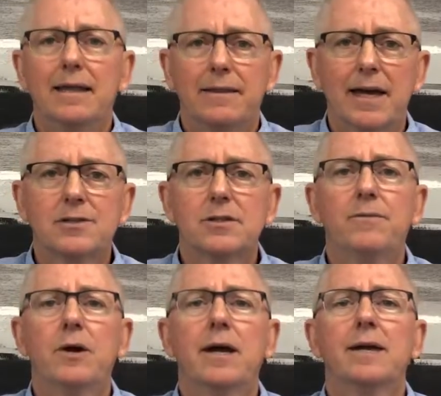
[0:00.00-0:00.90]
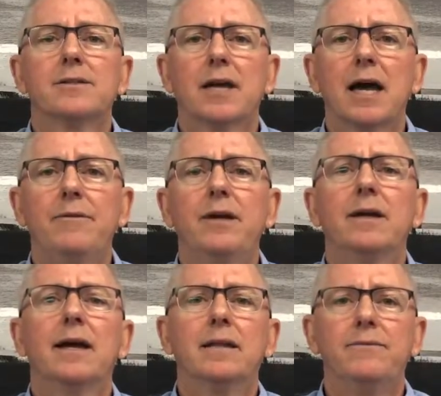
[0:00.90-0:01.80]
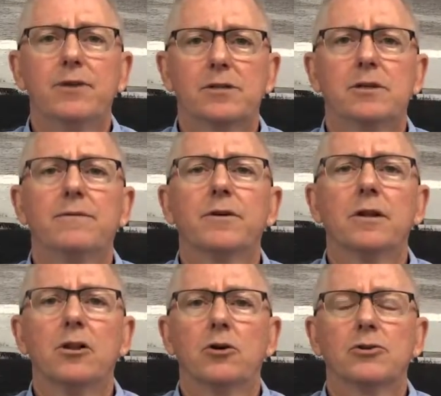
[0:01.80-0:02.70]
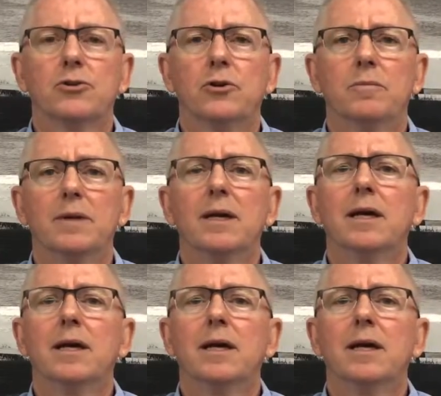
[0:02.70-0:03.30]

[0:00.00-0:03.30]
That's if we're saving and investing for the long term.